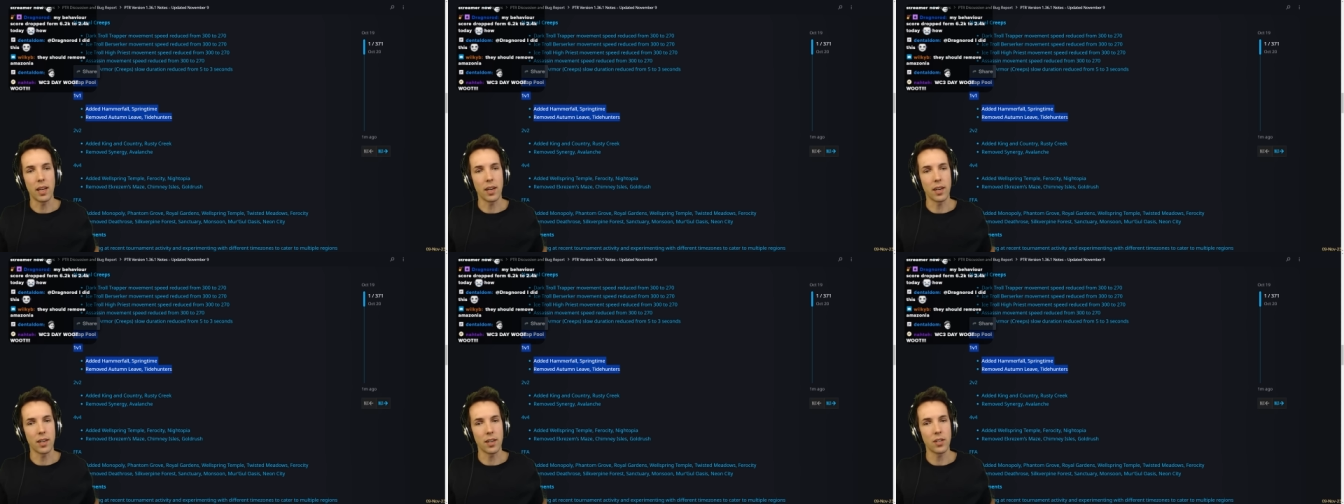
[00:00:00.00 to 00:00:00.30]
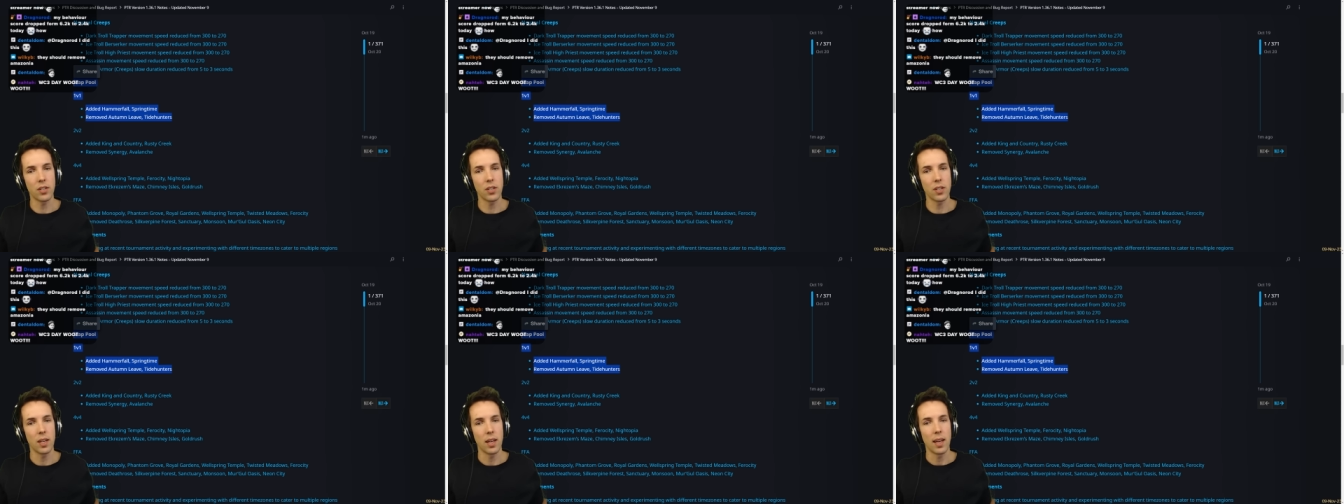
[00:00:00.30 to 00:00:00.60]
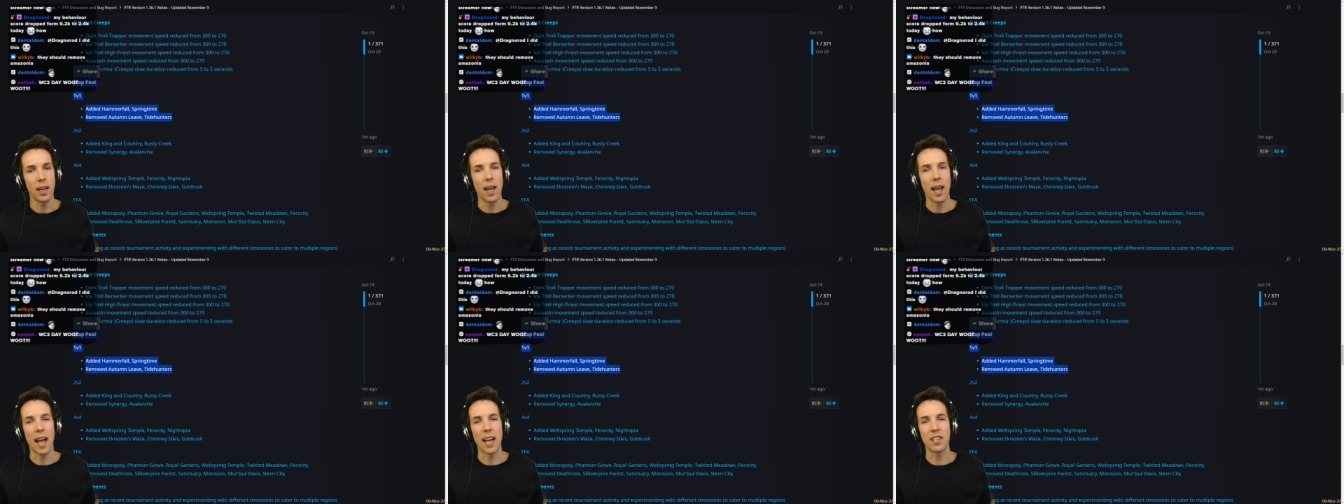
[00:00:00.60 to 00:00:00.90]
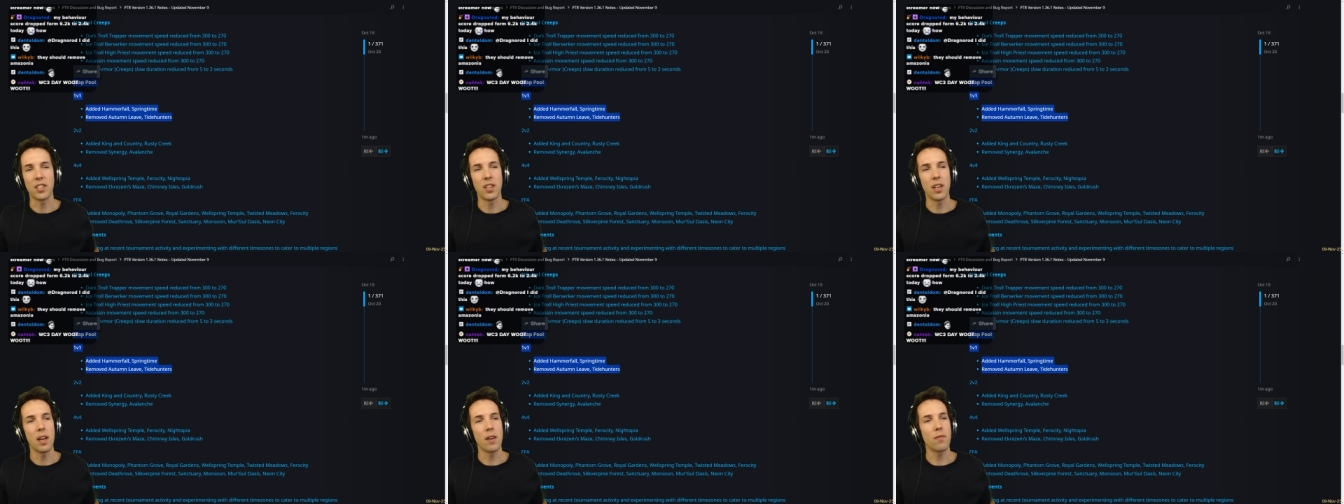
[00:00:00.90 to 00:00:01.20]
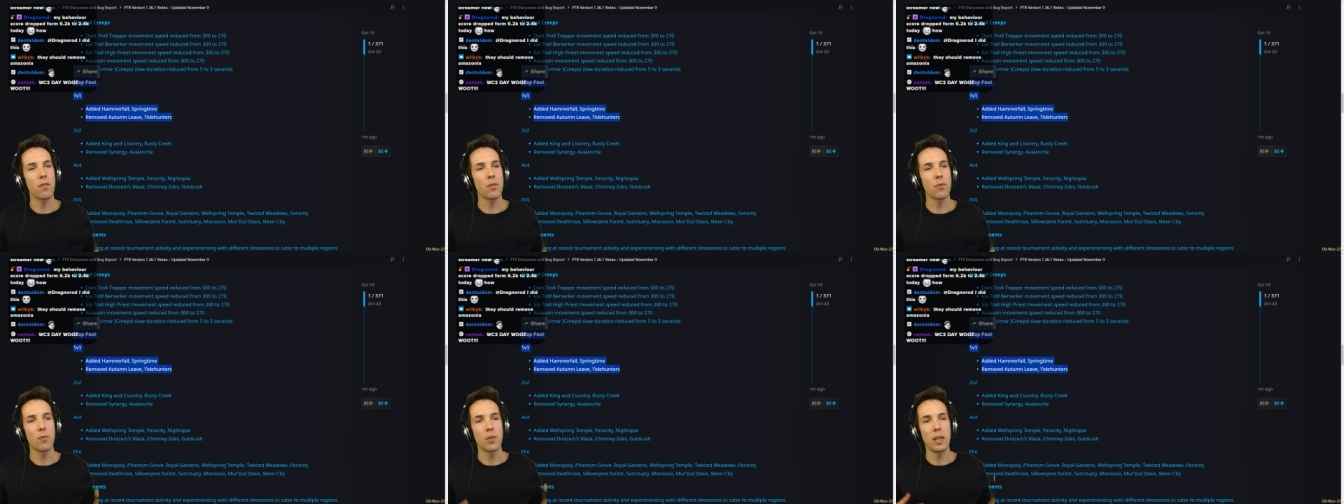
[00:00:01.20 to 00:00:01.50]
years has
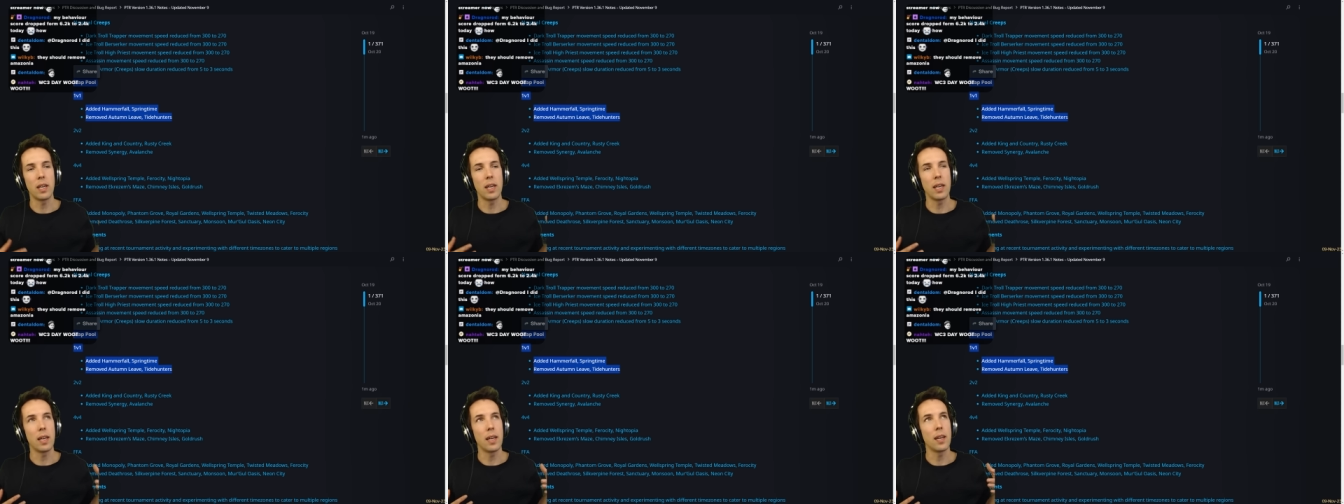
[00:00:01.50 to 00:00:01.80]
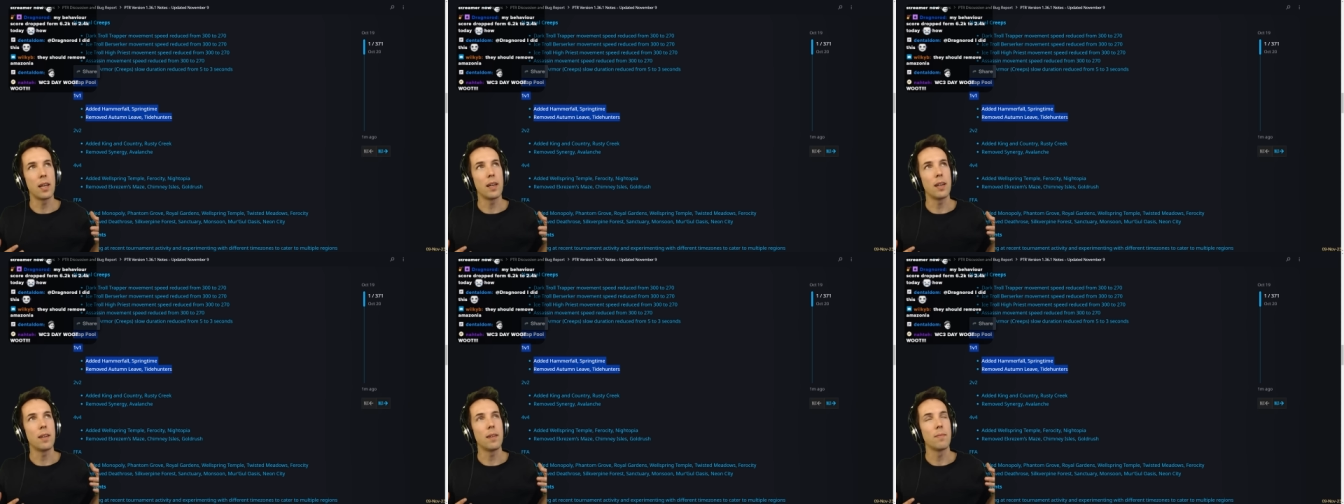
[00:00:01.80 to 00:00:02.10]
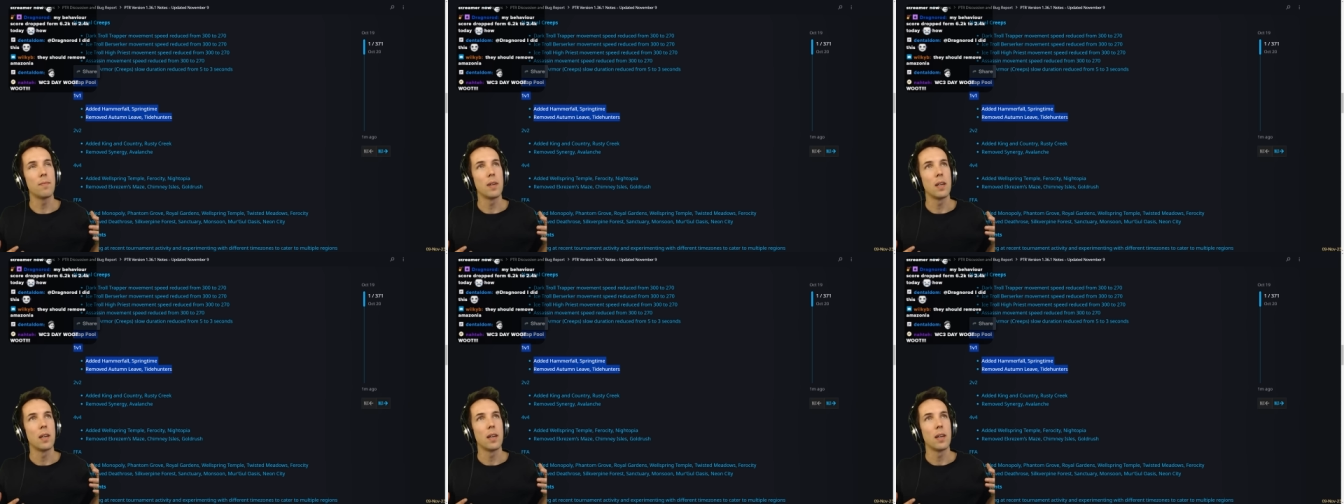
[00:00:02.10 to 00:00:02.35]
never really